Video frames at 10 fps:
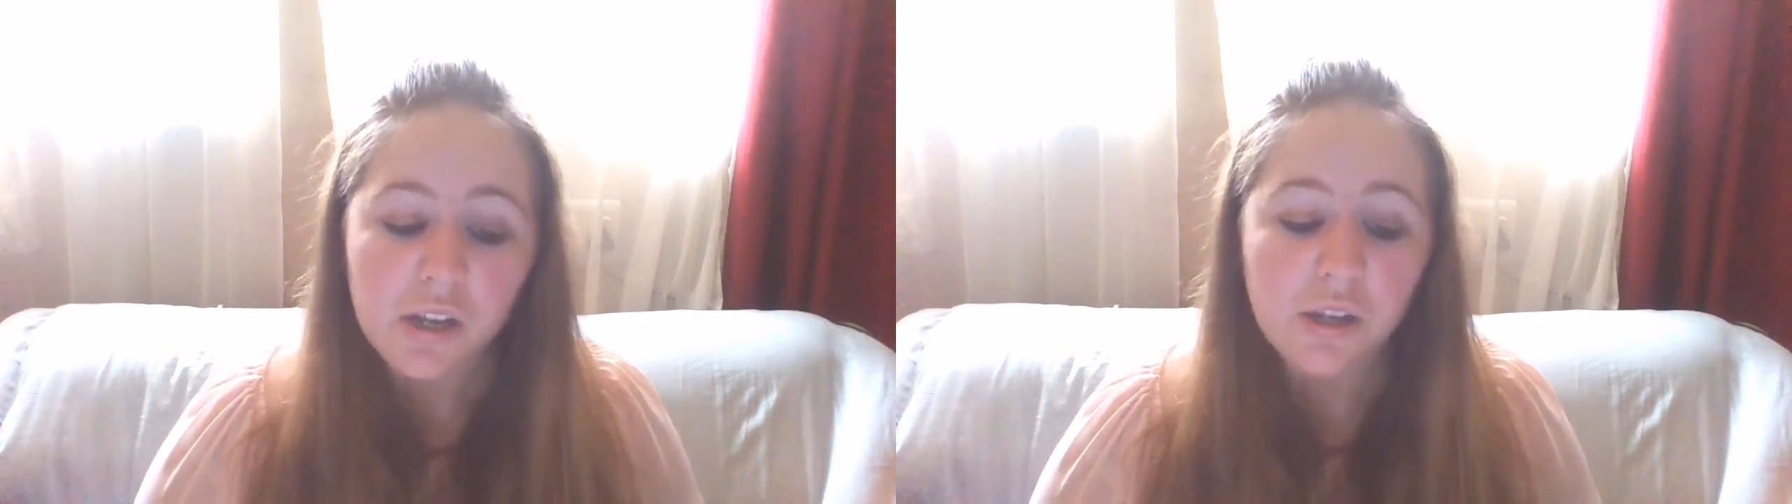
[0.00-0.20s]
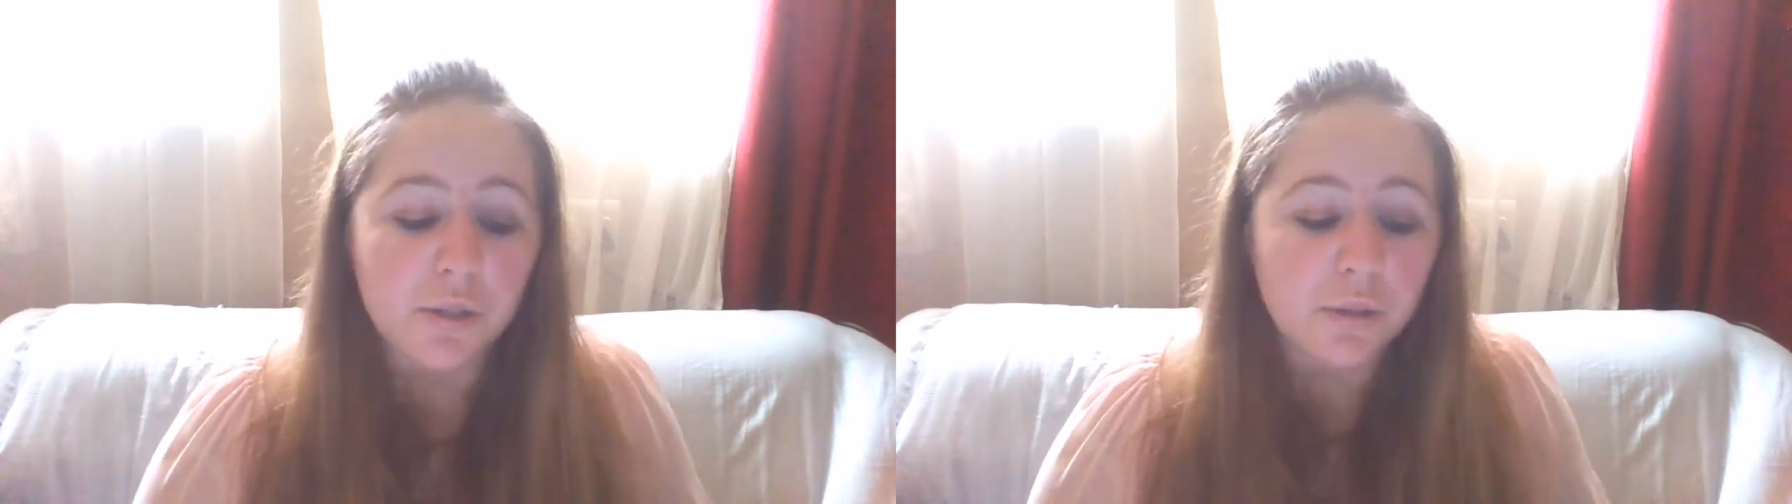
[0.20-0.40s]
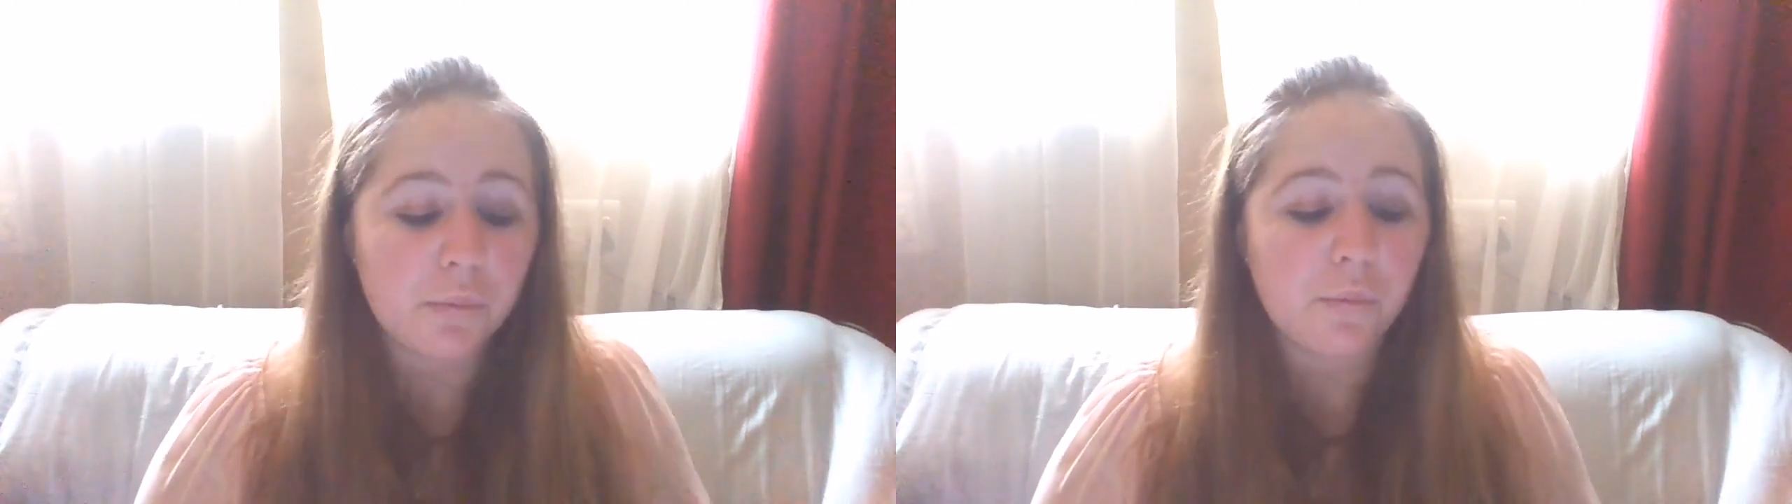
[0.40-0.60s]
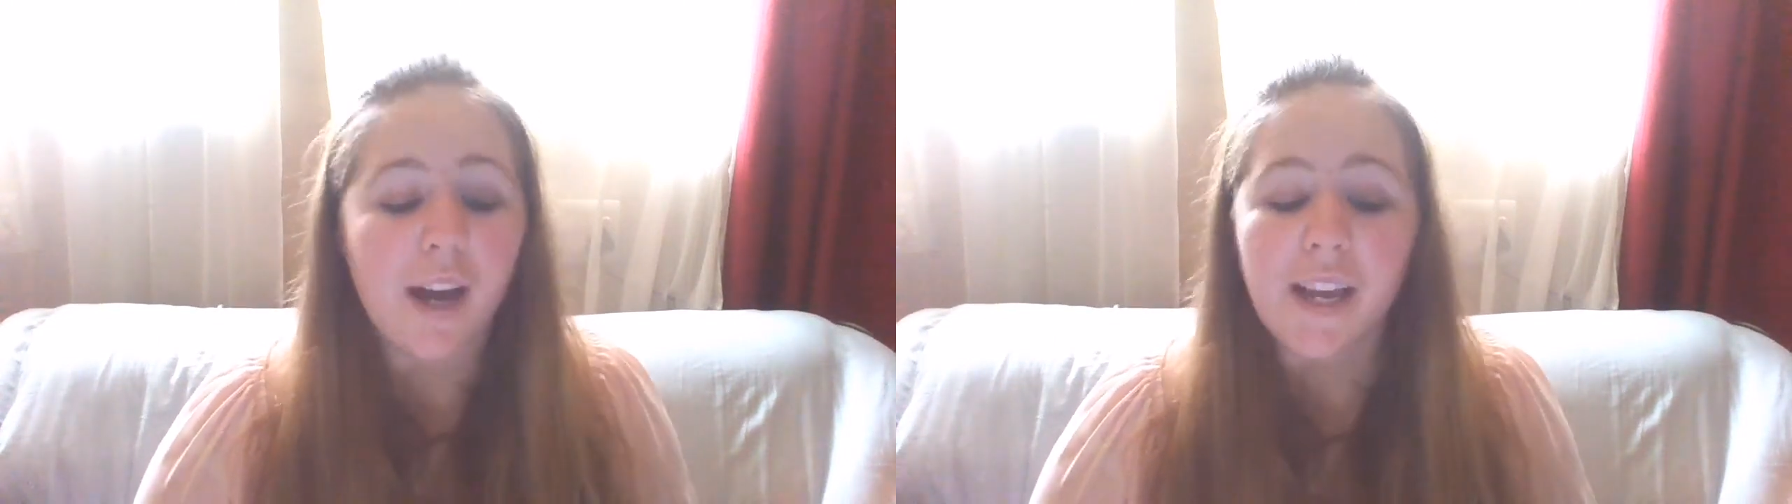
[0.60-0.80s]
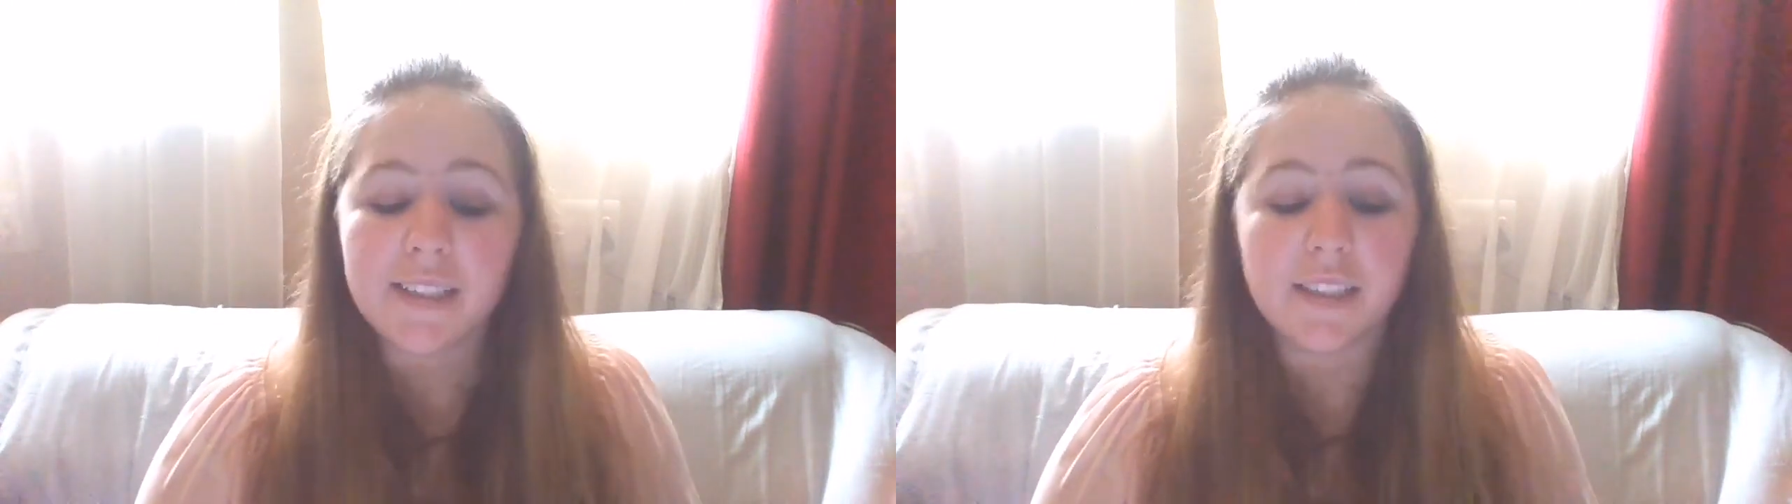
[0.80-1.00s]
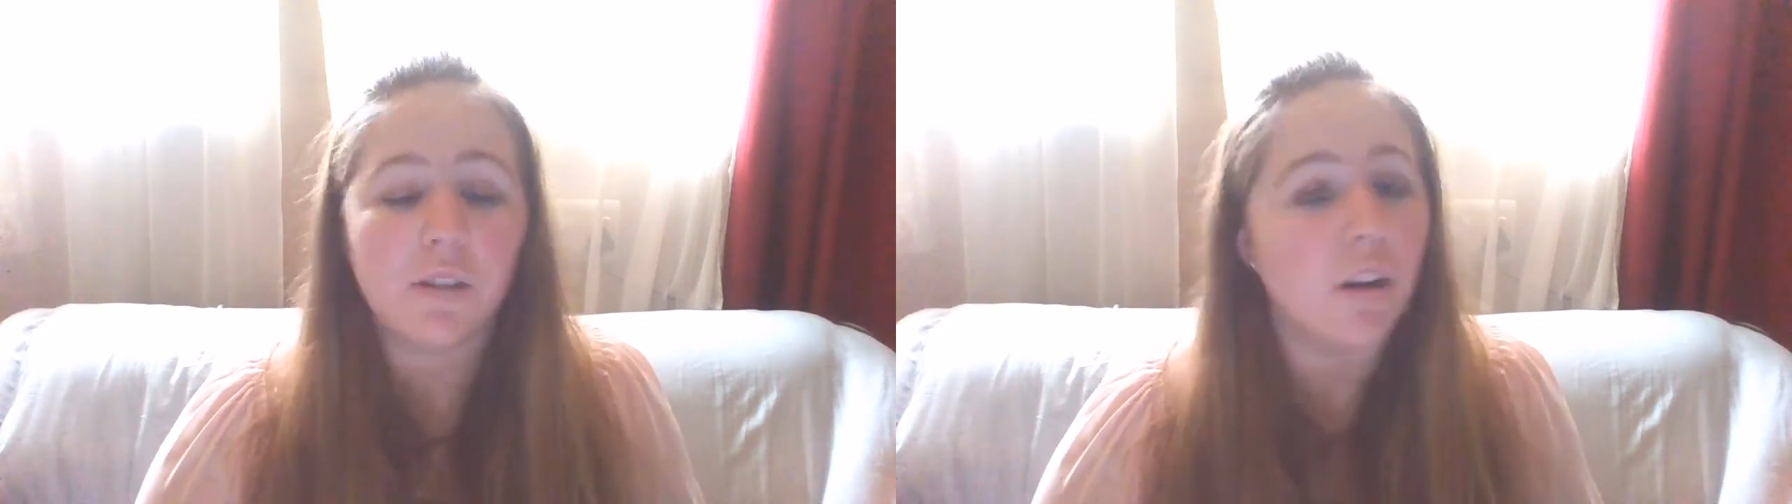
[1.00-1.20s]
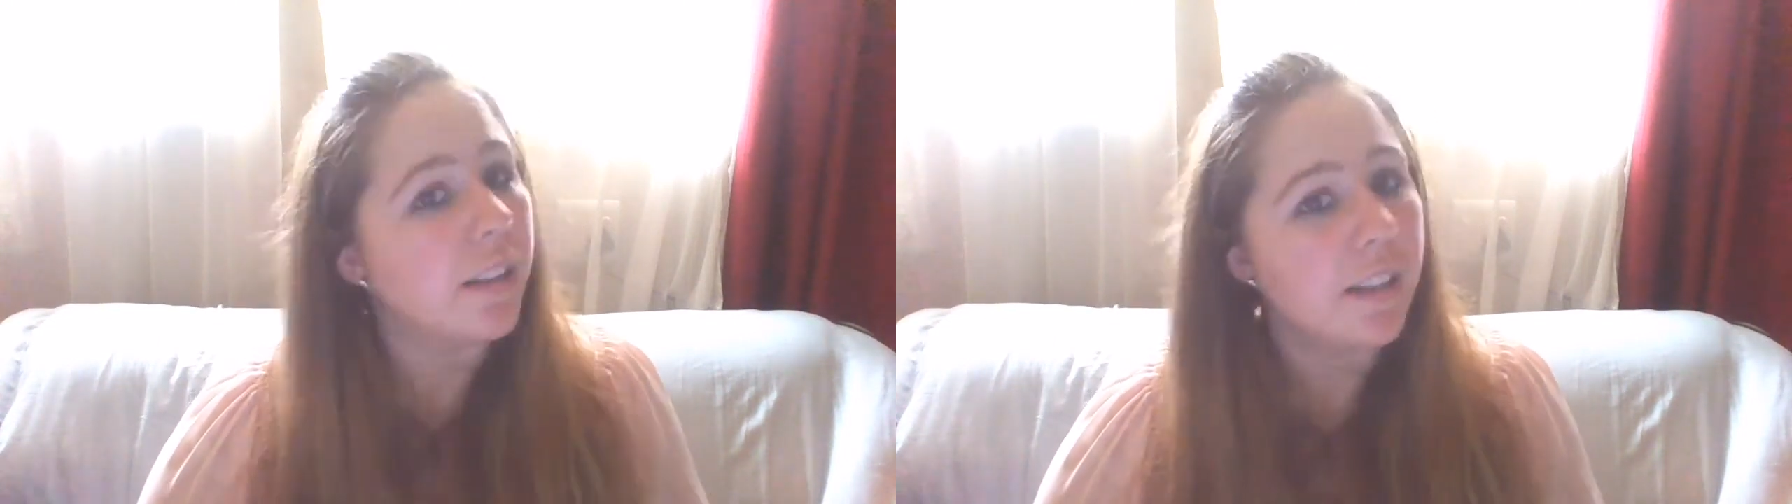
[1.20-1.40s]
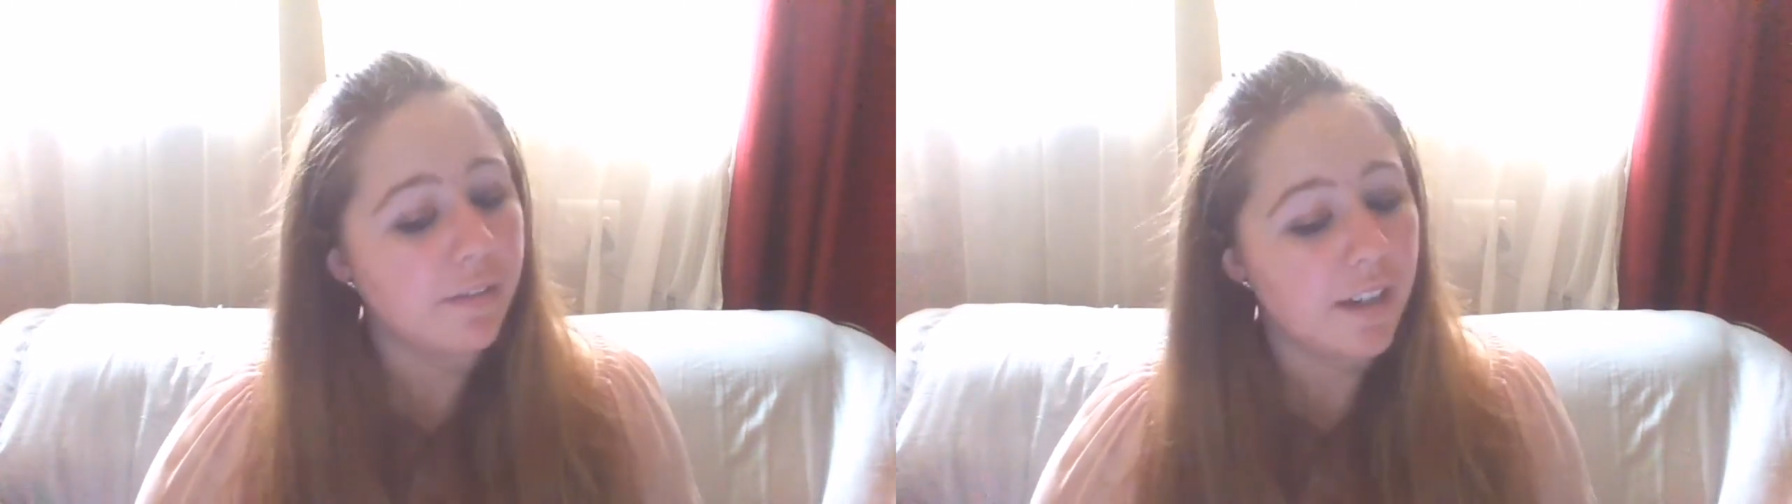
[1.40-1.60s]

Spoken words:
So why did God give